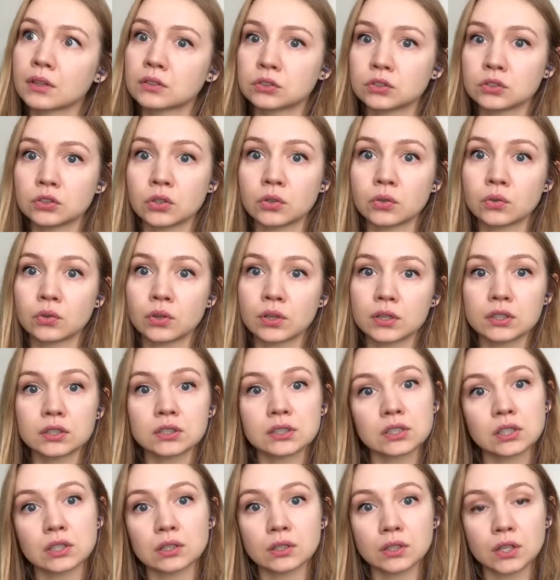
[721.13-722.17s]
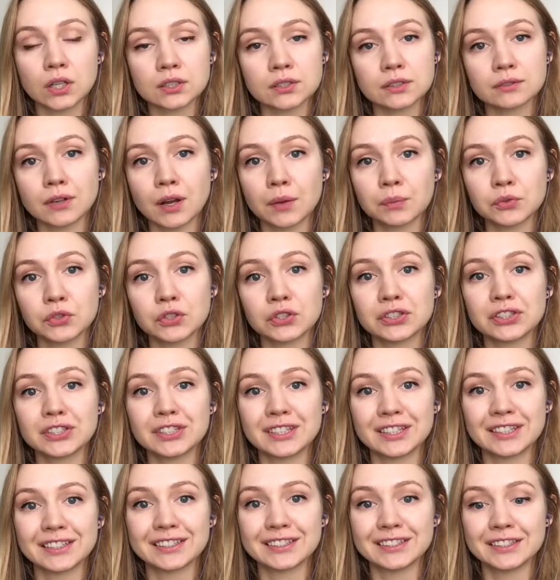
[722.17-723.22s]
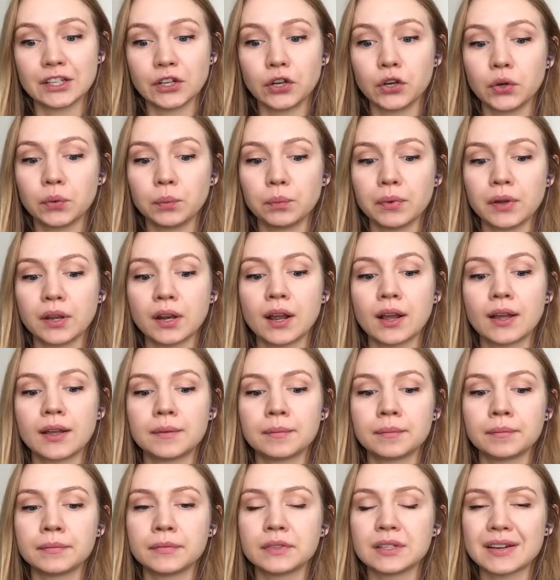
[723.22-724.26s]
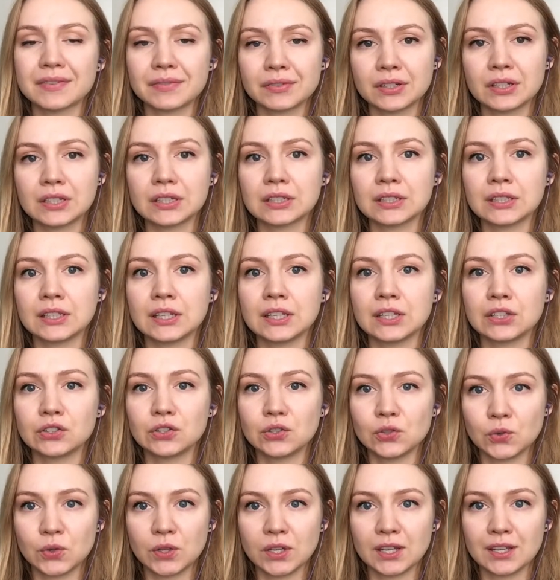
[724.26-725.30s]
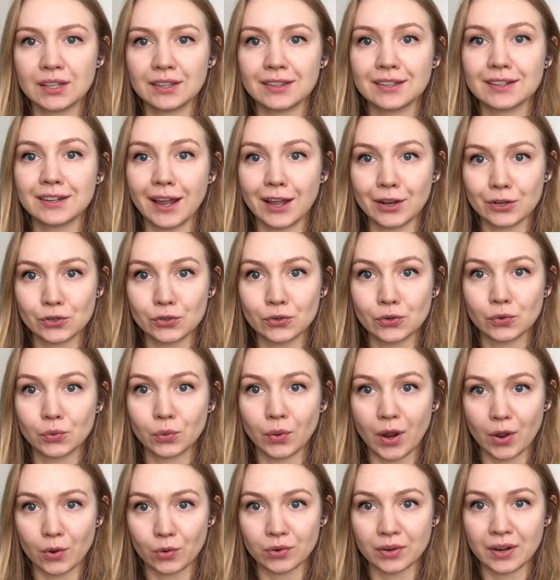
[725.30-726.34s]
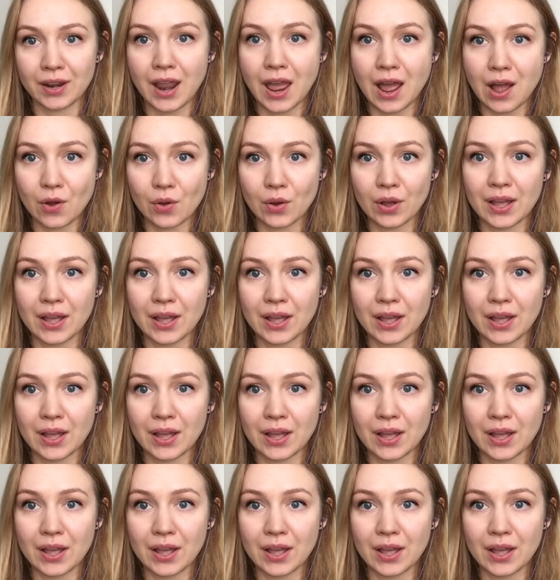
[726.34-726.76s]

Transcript: So there's lots of options to consider, but I'm definitely doing the natural route now.